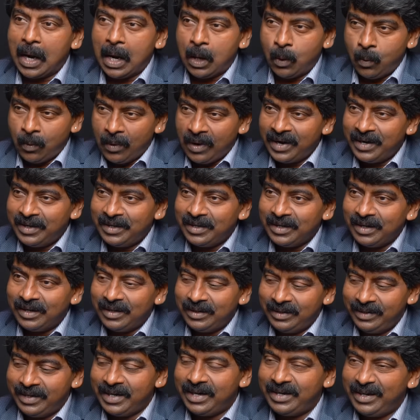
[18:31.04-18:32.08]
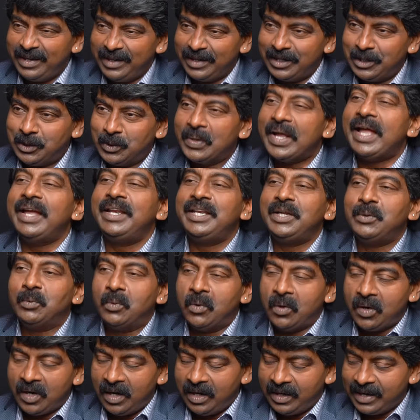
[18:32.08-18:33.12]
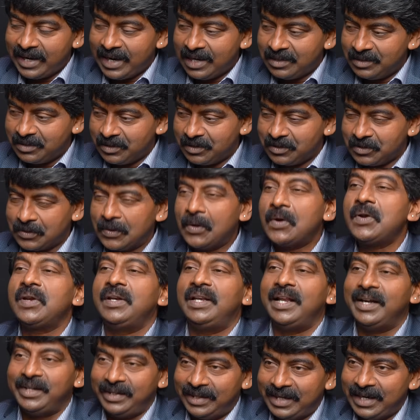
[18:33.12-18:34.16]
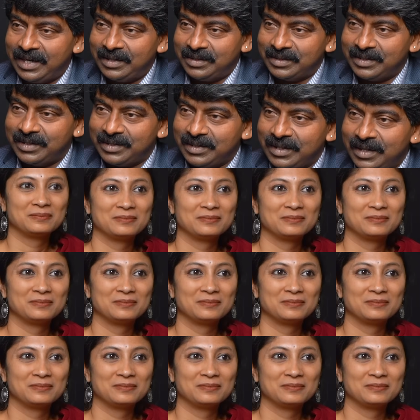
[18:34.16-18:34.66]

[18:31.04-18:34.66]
to avoid getting into any oral cancers or lung cancers.